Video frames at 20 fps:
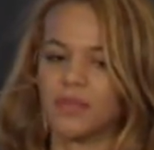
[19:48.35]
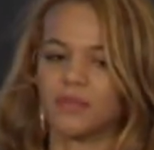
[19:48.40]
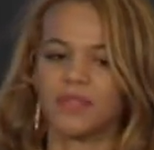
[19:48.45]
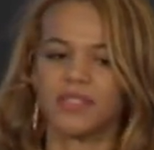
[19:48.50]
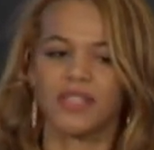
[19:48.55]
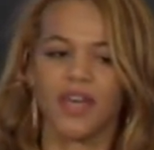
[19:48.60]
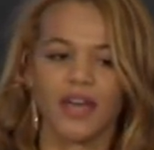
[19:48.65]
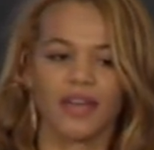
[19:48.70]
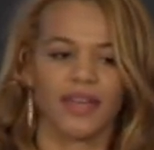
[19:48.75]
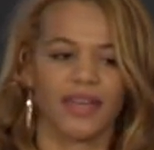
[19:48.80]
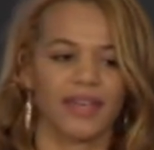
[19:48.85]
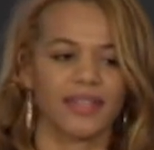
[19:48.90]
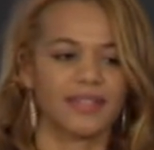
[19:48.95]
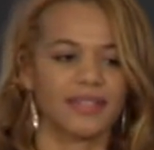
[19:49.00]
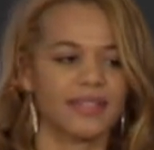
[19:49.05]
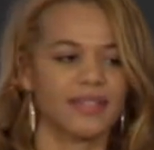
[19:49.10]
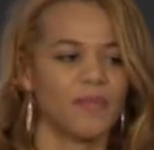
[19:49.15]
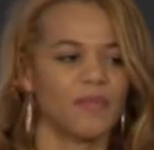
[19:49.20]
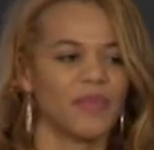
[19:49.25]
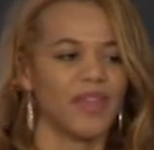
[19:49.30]

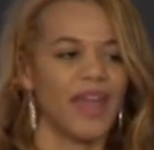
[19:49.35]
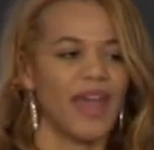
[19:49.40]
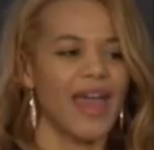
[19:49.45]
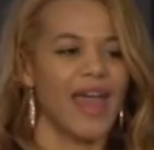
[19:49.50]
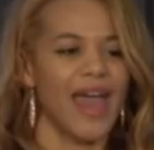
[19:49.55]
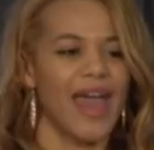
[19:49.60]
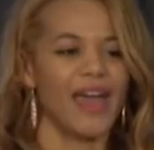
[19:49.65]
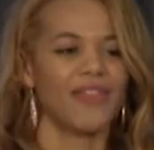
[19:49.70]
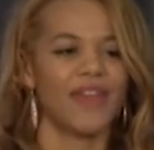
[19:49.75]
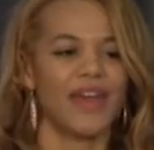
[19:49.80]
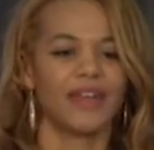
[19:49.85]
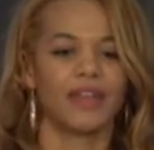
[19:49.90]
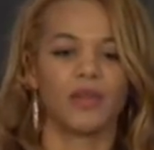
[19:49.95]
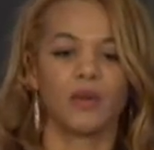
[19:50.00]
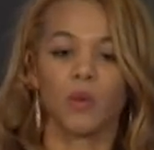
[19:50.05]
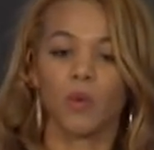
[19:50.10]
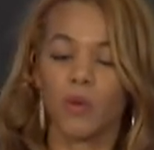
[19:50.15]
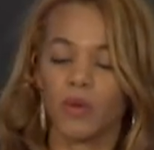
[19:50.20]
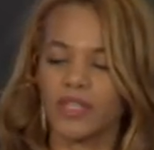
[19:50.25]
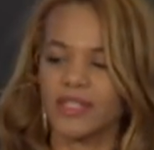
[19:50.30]
circuits. And then in
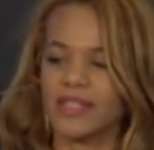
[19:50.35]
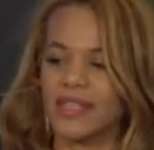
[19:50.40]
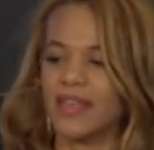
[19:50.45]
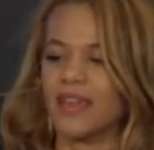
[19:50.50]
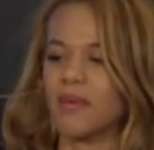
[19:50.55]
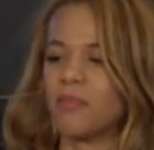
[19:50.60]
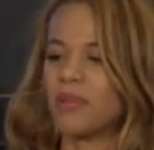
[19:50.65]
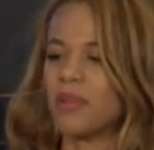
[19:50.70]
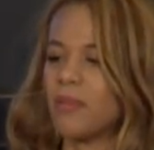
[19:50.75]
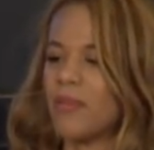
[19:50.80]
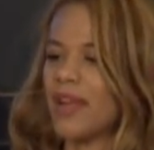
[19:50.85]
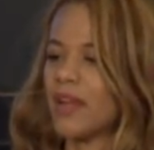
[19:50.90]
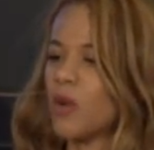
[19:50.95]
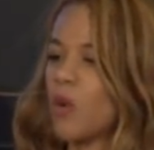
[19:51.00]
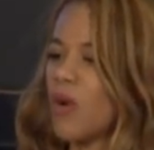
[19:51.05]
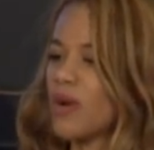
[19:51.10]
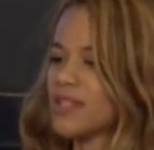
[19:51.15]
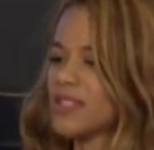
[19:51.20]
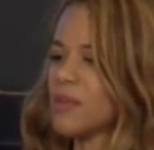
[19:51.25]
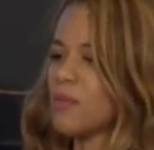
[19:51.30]
order to implement
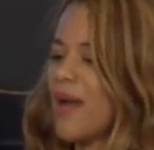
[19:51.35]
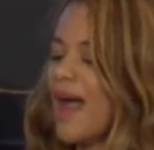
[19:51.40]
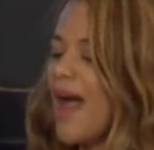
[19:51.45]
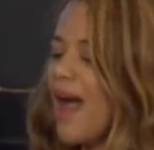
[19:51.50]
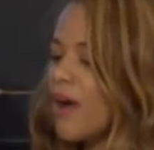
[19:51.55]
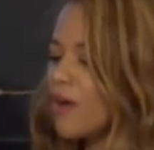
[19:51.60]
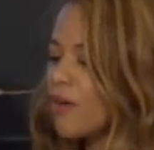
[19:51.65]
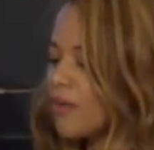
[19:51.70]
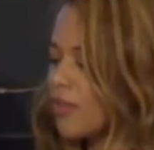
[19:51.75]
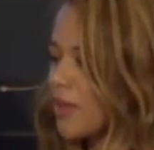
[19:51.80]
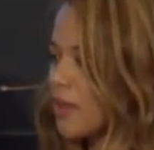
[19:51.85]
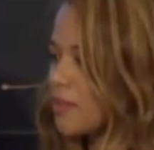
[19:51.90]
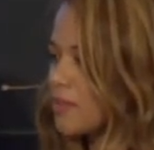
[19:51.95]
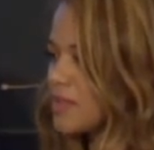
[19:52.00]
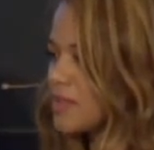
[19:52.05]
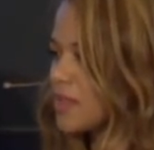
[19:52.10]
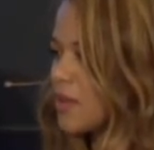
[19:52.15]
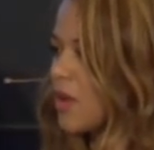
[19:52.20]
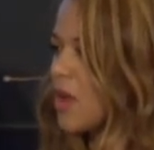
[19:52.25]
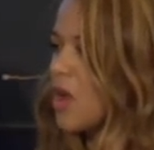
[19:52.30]
quantum
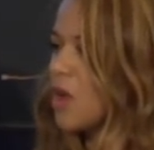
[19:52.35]
algorithms,